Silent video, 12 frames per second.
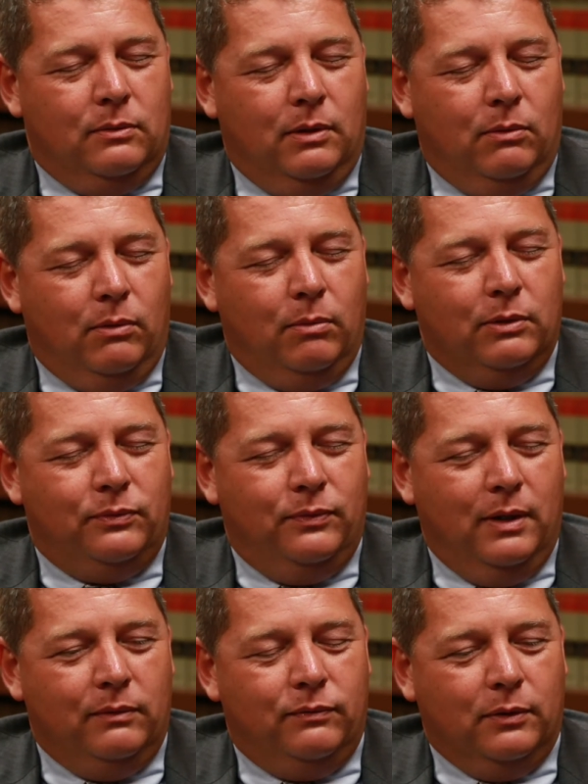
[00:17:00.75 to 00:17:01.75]
Well, what was
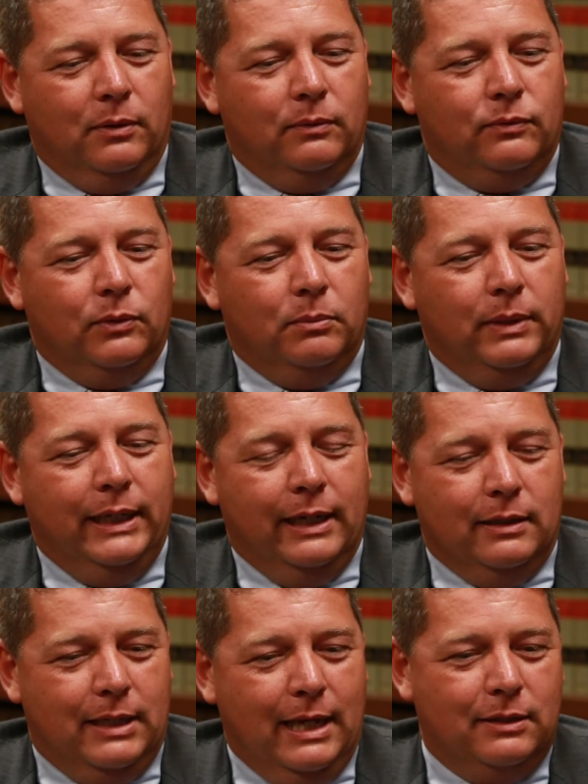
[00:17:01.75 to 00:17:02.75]
fun for, for me
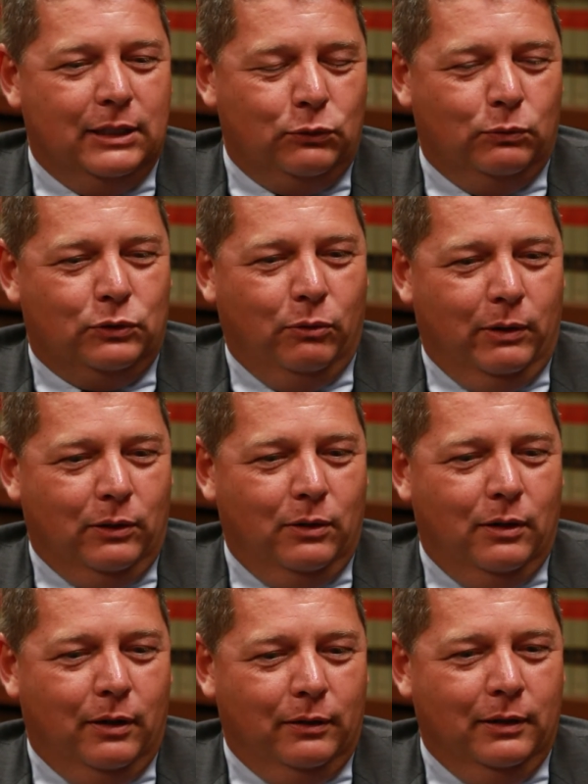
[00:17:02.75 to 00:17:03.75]
is as this was going
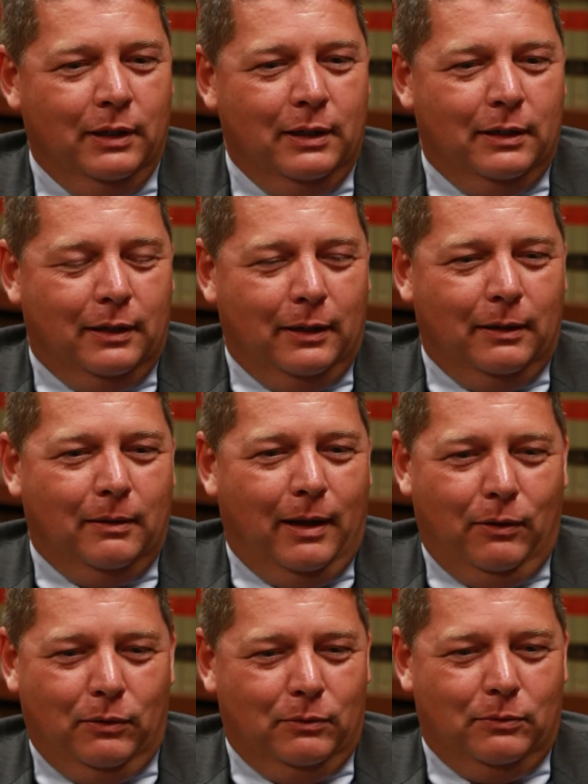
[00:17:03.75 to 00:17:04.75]
on,
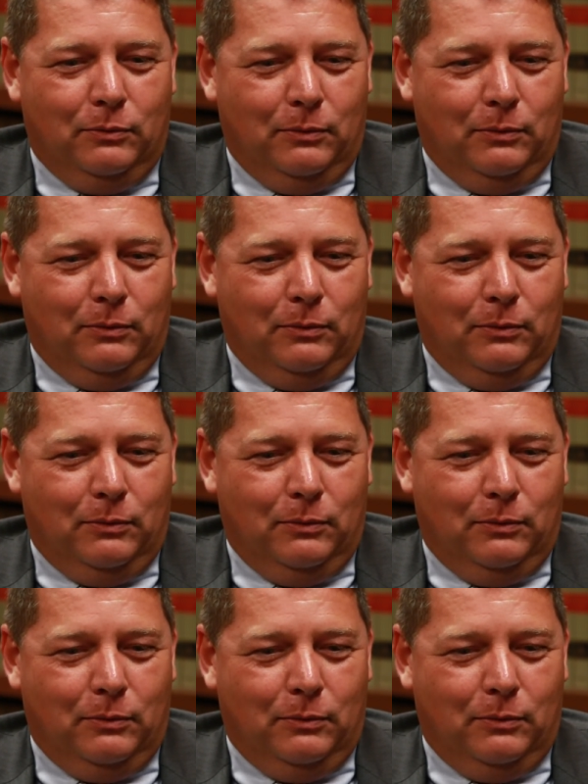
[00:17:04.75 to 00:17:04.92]
I don't know,